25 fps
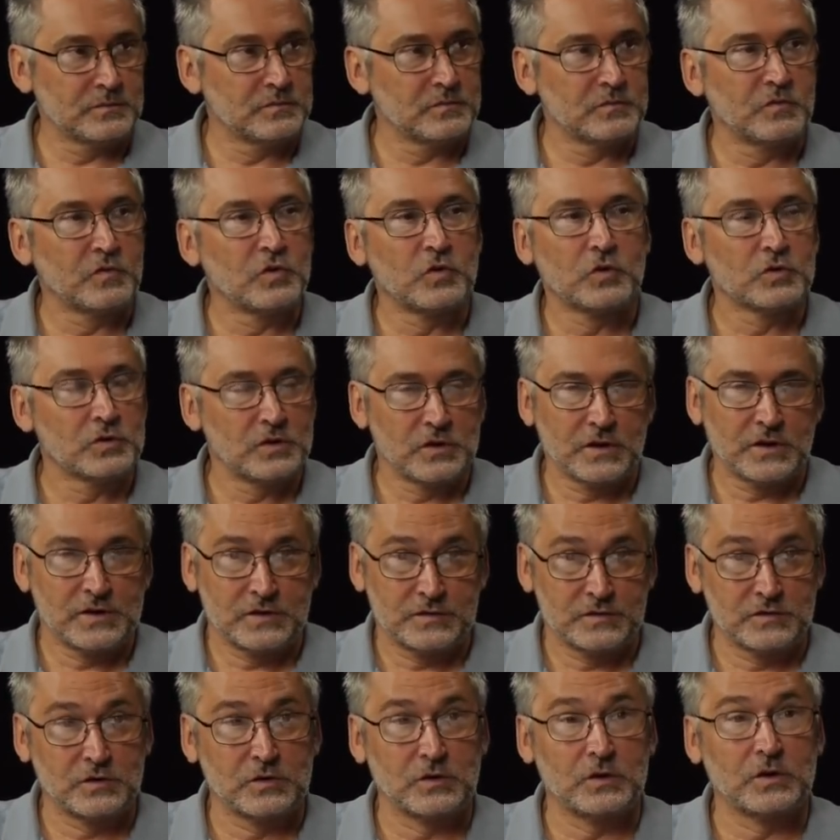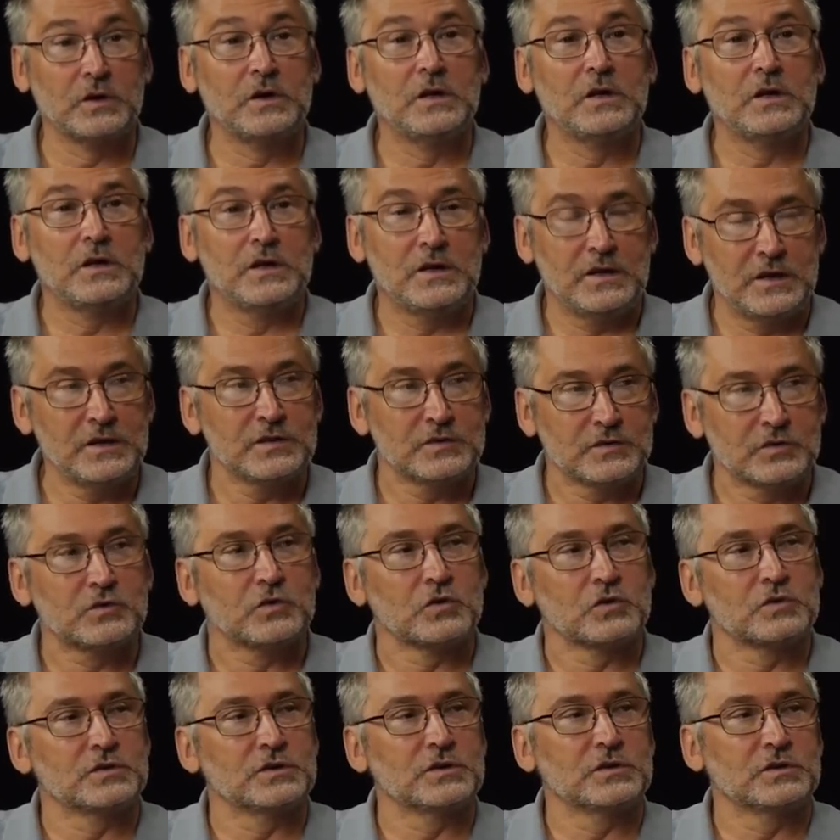water, and so on. It's
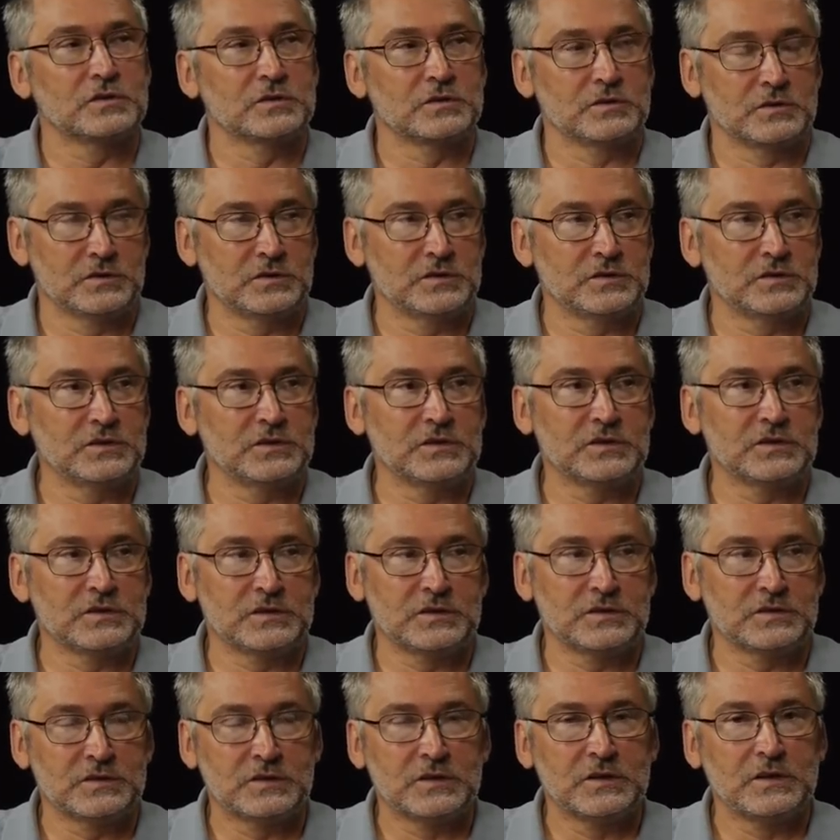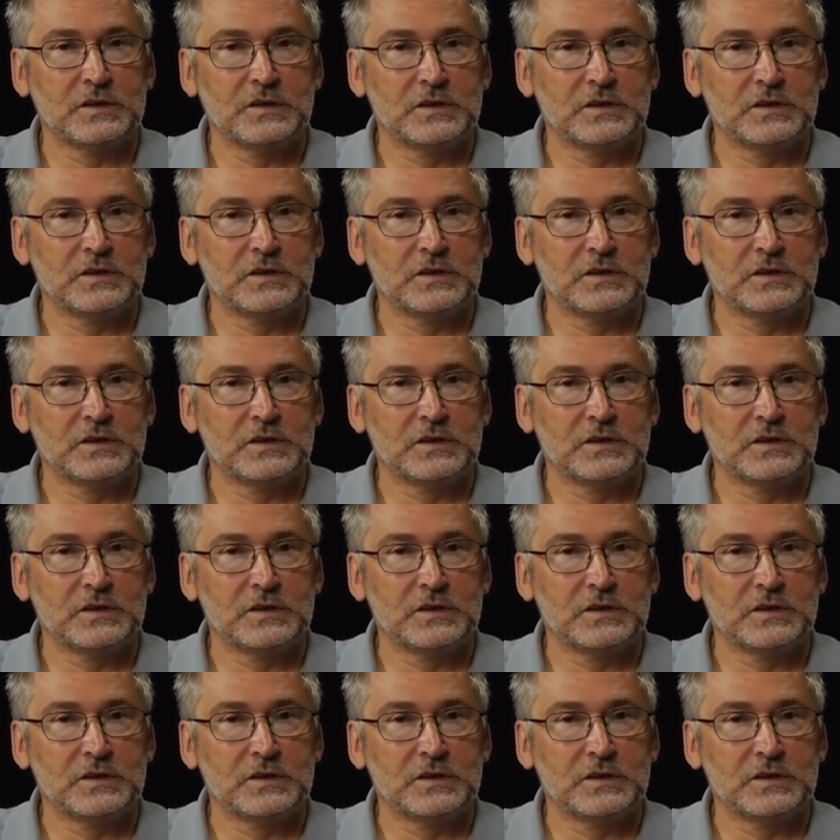causing the diseases.